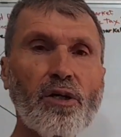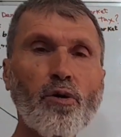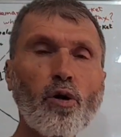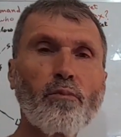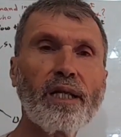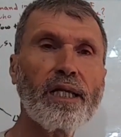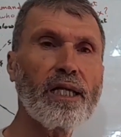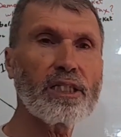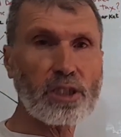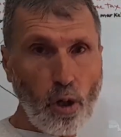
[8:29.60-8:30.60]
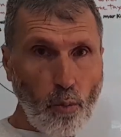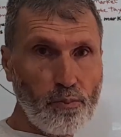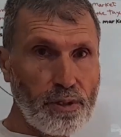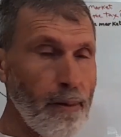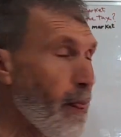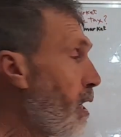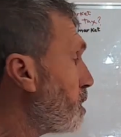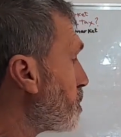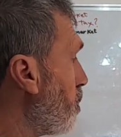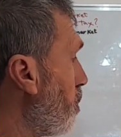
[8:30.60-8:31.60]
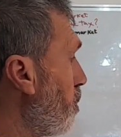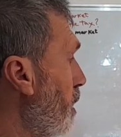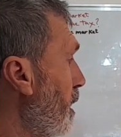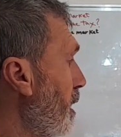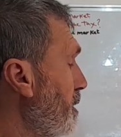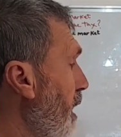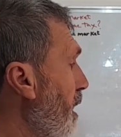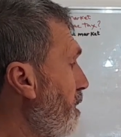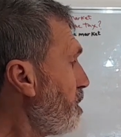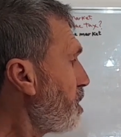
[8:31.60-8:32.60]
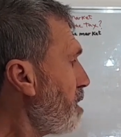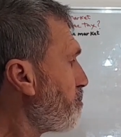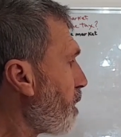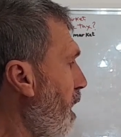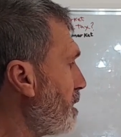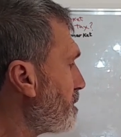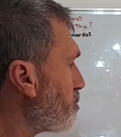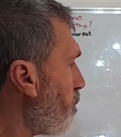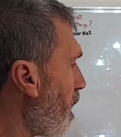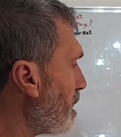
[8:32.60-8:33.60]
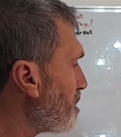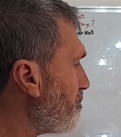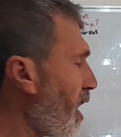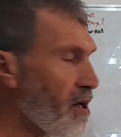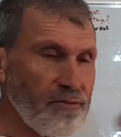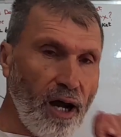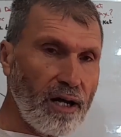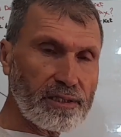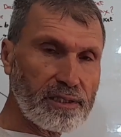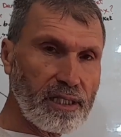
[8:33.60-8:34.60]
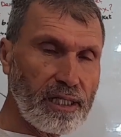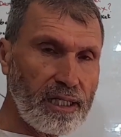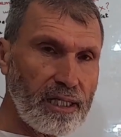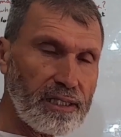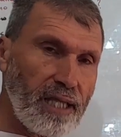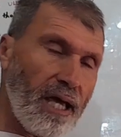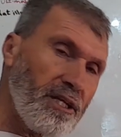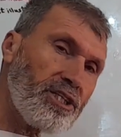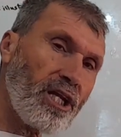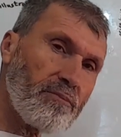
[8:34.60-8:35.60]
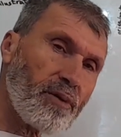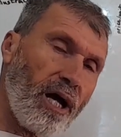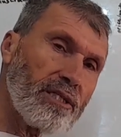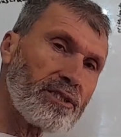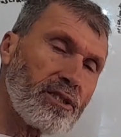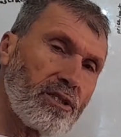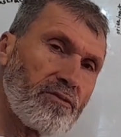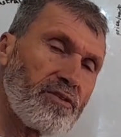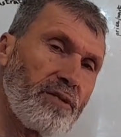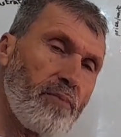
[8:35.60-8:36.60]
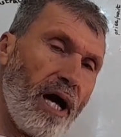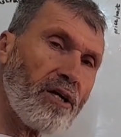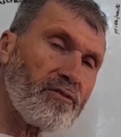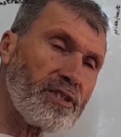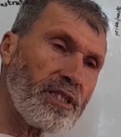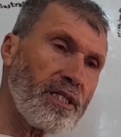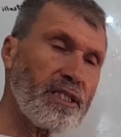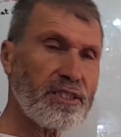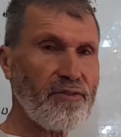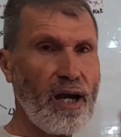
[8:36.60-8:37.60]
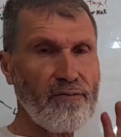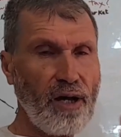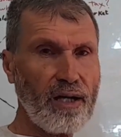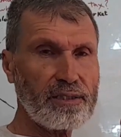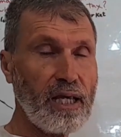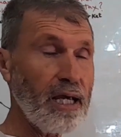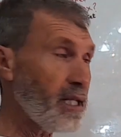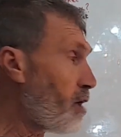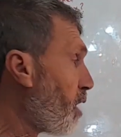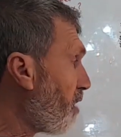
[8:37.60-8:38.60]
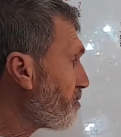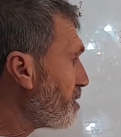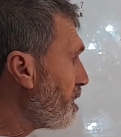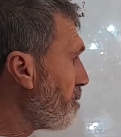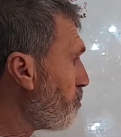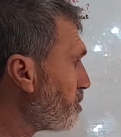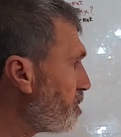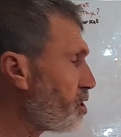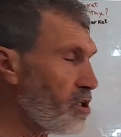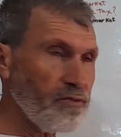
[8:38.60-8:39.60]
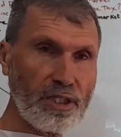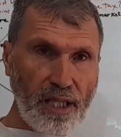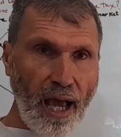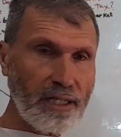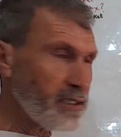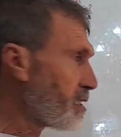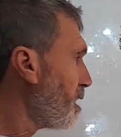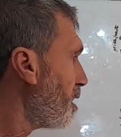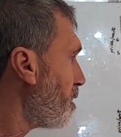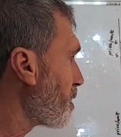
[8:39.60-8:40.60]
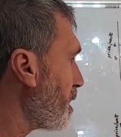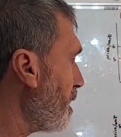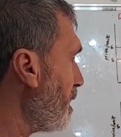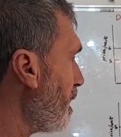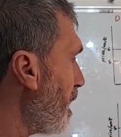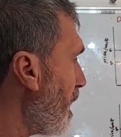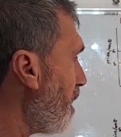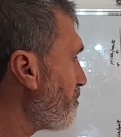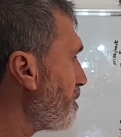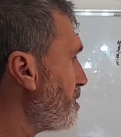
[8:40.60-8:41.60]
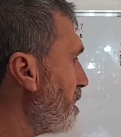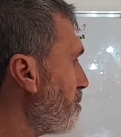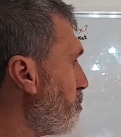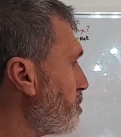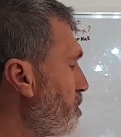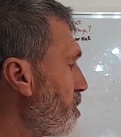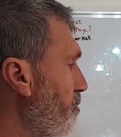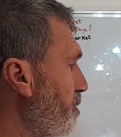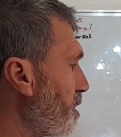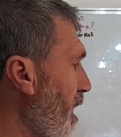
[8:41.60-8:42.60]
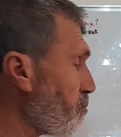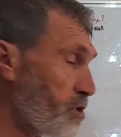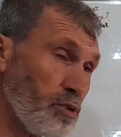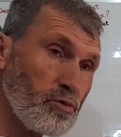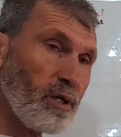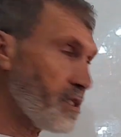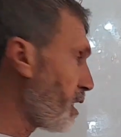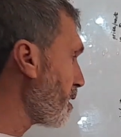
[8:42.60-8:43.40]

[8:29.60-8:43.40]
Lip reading: normally slow. So the initial price was $5. The initial price of the pack of cigarettes is $5. Now, after the imposition of the tax, okay, which is $1,